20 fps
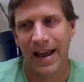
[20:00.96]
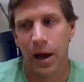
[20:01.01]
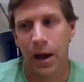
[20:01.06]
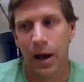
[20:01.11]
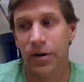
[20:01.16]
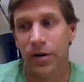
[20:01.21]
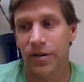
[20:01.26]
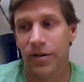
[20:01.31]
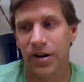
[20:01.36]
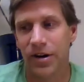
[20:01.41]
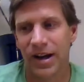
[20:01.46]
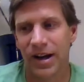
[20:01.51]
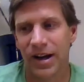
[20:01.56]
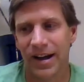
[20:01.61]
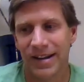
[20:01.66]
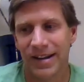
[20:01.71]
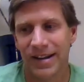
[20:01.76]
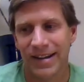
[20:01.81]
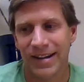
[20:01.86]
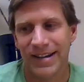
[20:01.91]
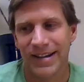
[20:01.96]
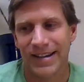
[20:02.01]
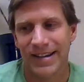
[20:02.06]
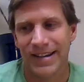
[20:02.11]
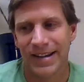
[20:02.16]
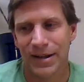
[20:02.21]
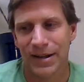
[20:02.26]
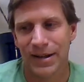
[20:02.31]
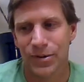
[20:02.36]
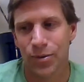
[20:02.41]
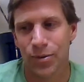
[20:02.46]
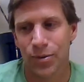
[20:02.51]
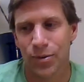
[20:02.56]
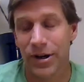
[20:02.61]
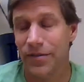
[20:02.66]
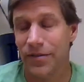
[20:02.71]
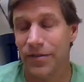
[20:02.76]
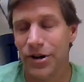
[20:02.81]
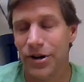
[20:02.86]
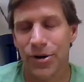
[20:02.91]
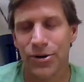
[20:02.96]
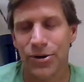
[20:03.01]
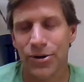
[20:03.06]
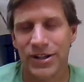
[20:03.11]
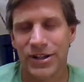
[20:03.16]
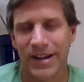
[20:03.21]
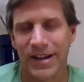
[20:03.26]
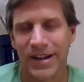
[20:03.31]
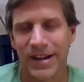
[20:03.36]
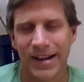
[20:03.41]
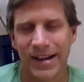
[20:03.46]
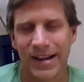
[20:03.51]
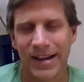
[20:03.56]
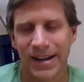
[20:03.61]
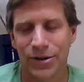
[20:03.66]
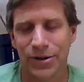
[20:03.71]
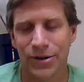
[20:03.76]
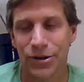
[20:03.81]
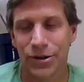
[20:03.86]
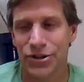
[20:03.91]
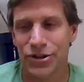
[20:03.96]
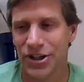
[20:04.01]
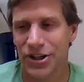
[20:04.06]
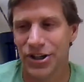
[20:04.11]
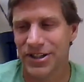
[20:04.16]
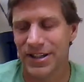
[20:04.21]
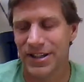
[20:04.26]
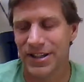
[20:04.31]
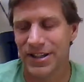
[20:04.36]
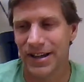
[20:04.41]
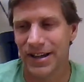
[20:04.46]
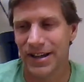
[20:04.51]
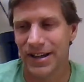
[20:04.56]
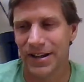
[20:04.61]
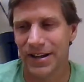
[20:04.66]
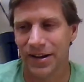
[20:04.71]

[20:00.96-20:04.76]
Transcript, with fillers: However, uh, one never knows. It, it could just uh,